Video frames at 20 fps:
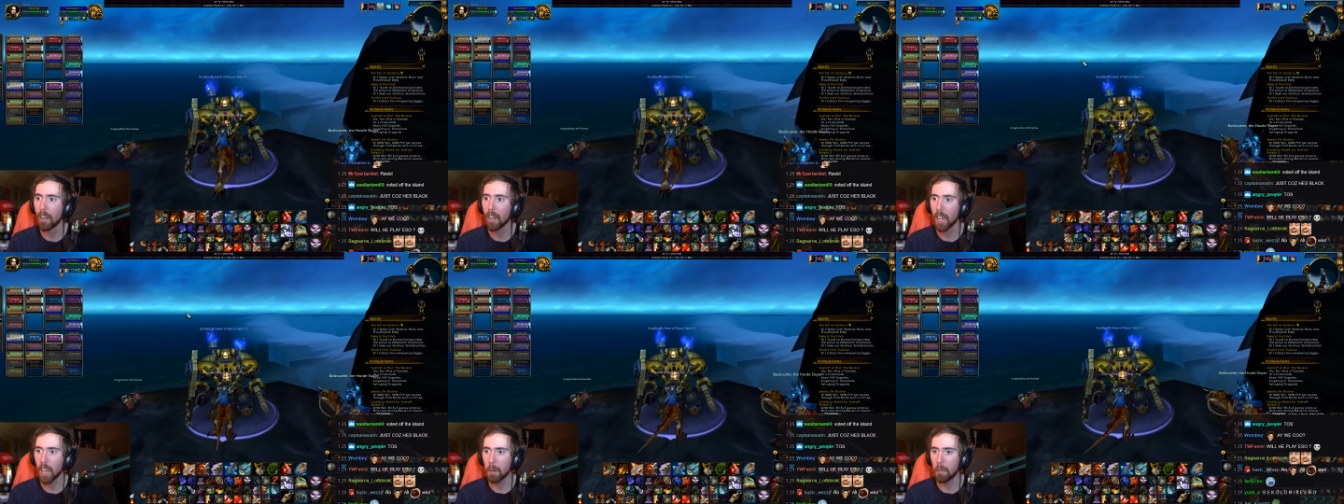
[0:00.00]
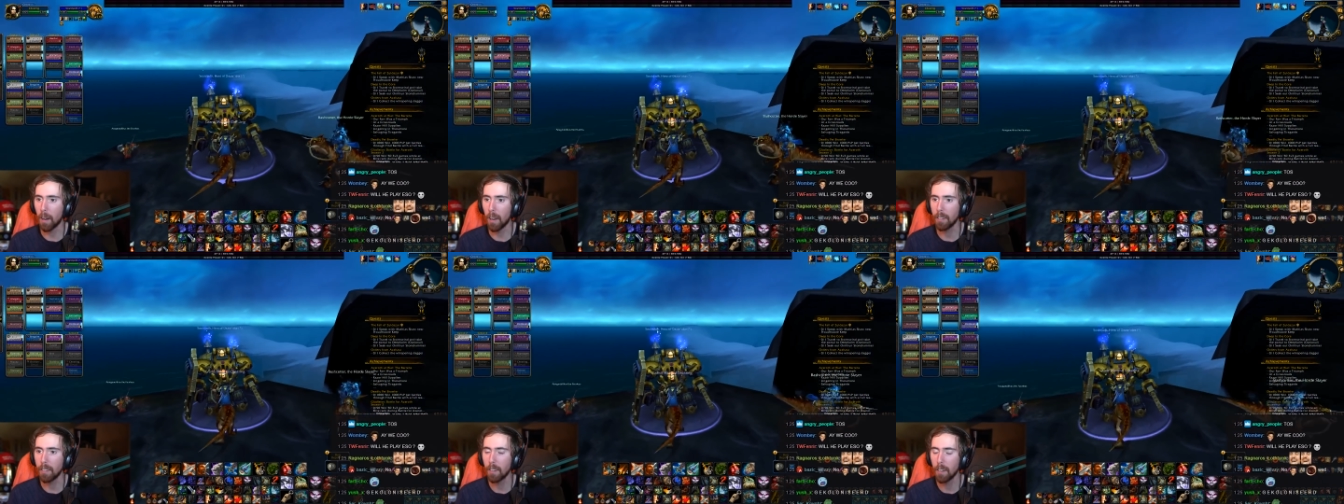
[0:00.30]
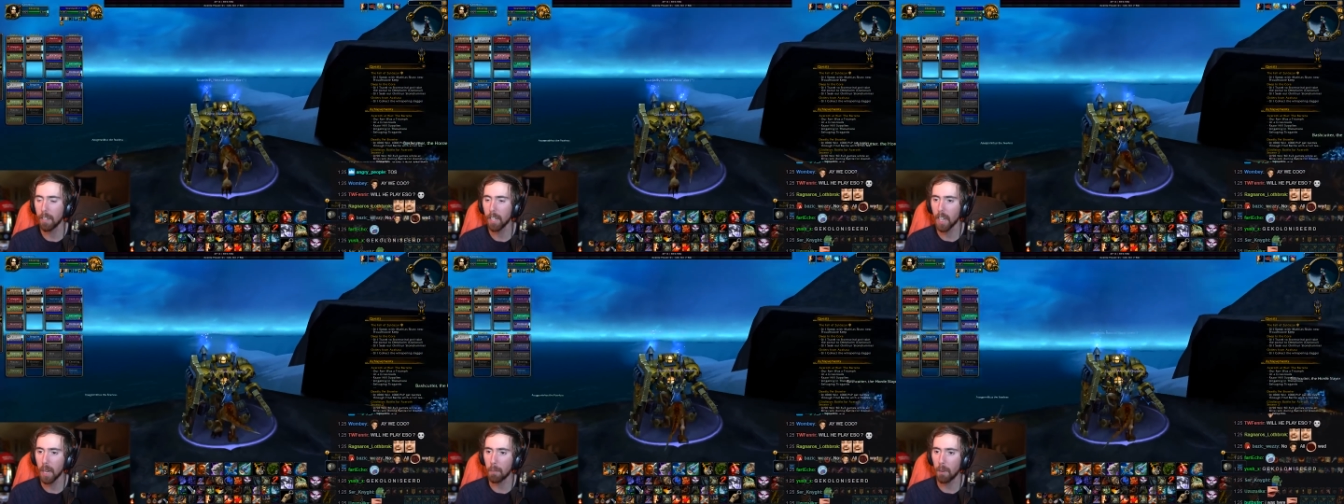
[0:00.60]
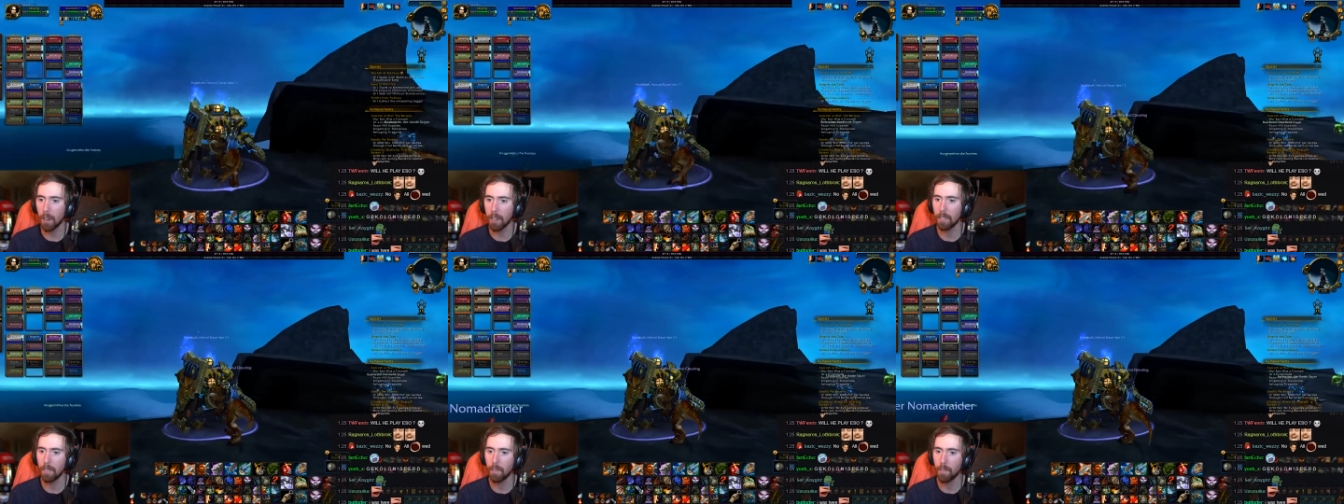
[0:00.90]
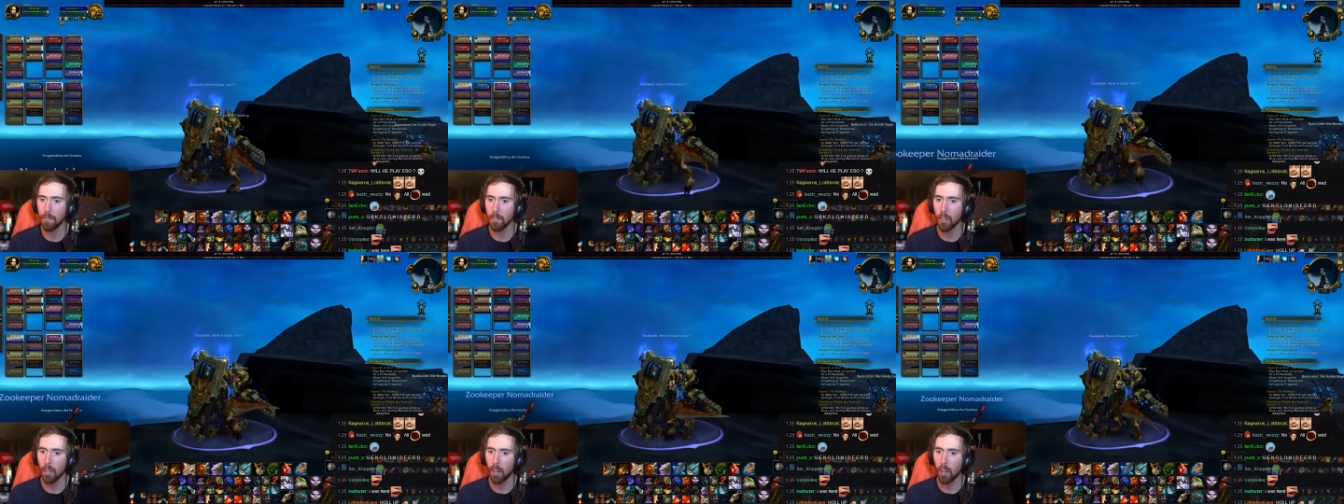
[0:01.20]
Come on, come on.
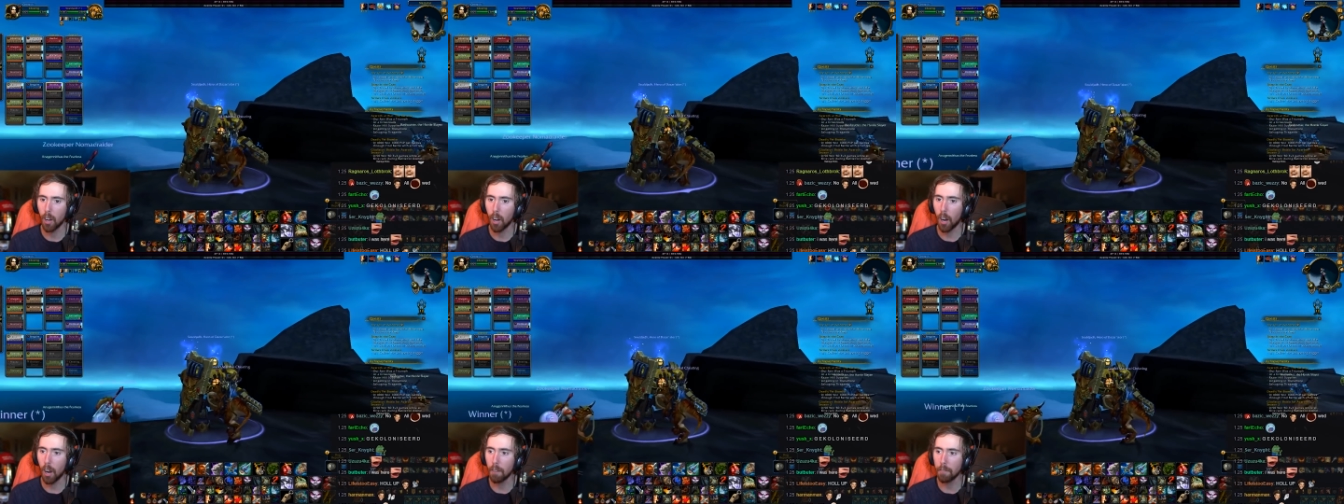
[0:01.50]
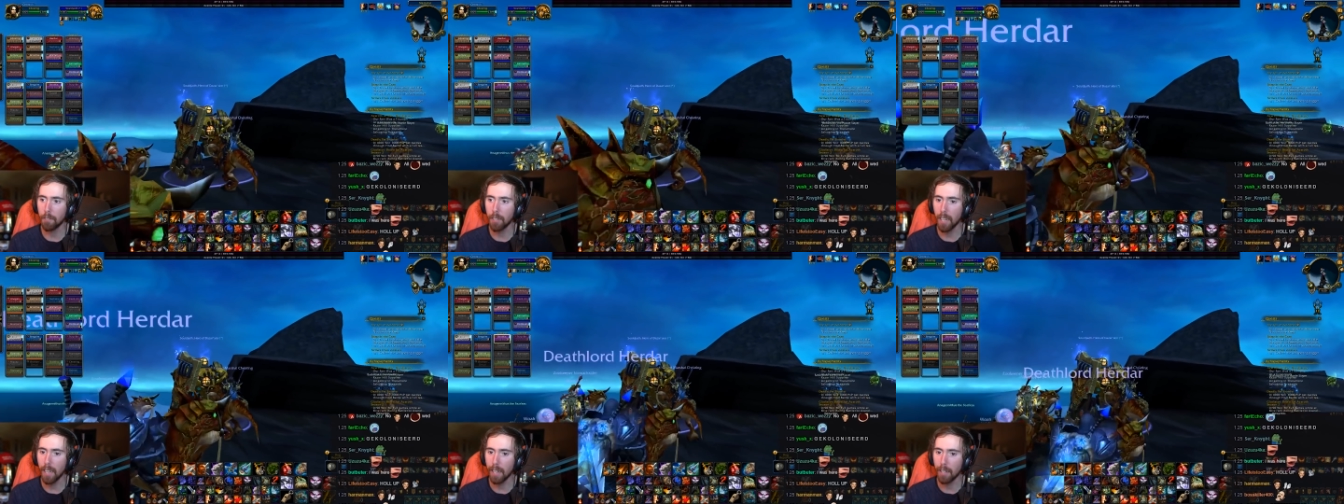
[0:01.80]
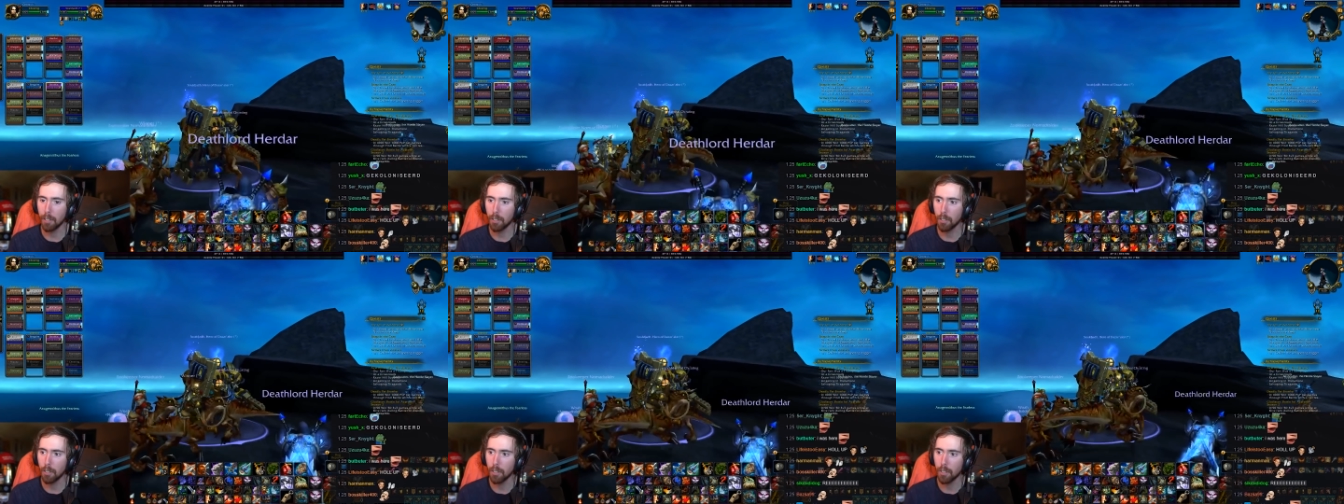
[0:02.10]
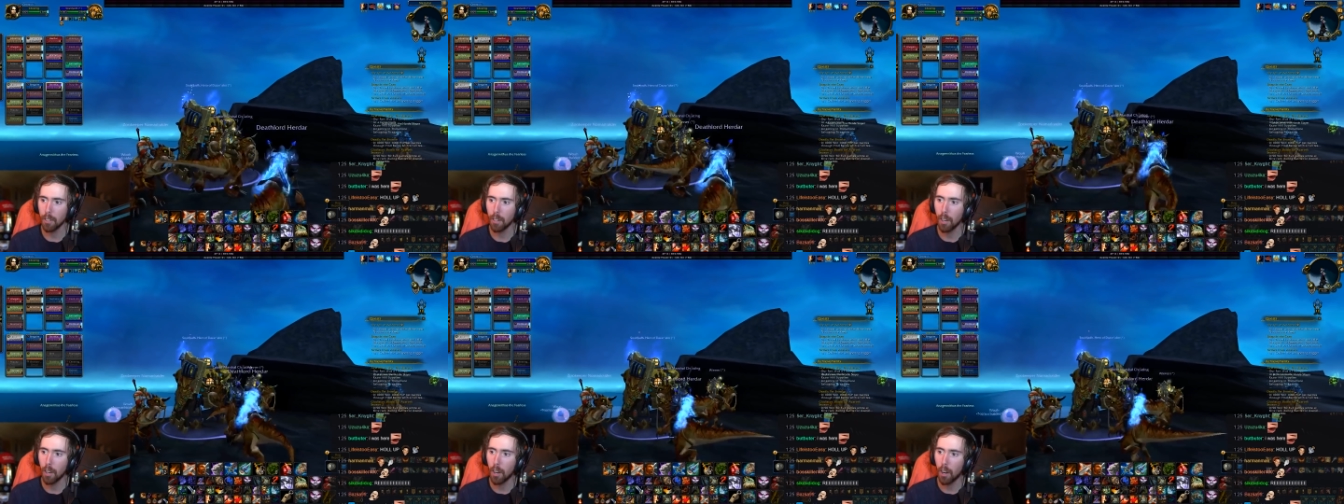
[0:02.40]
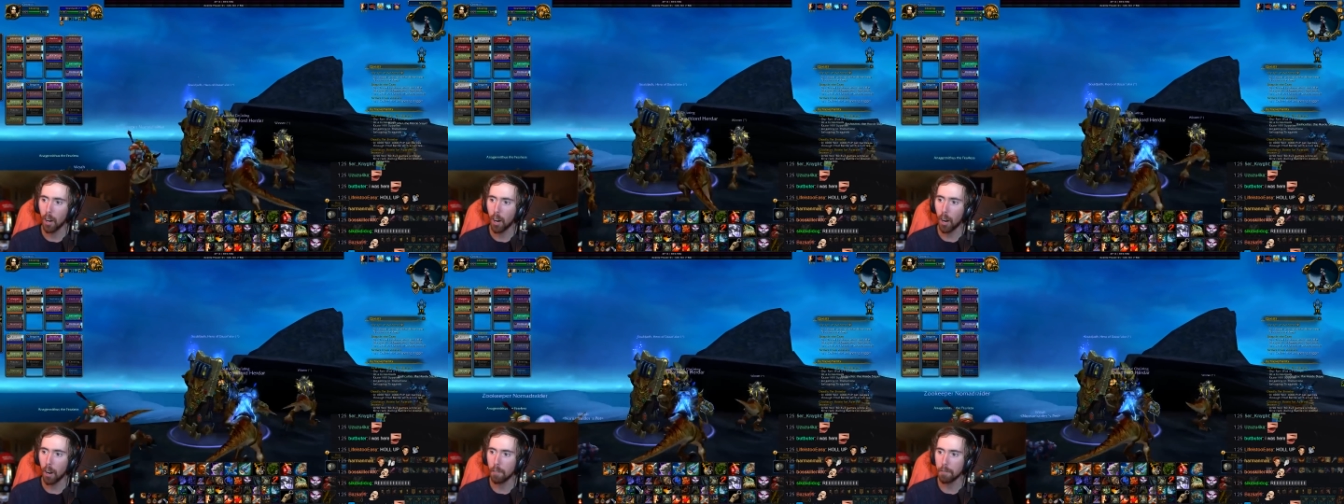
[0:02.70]
Off the edge.
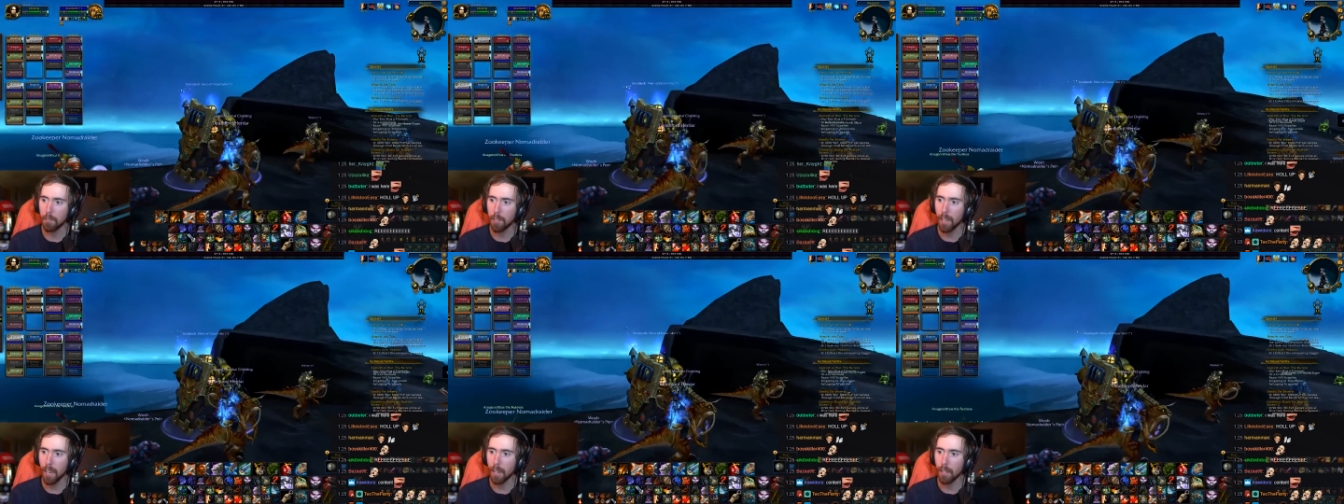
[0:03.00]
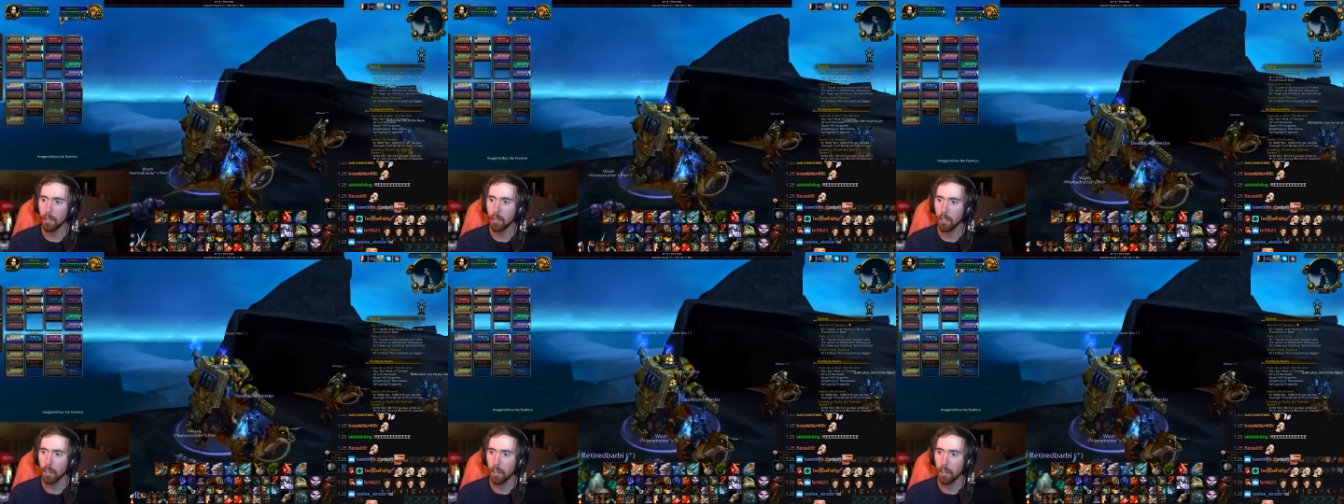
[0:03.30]
Off the edge.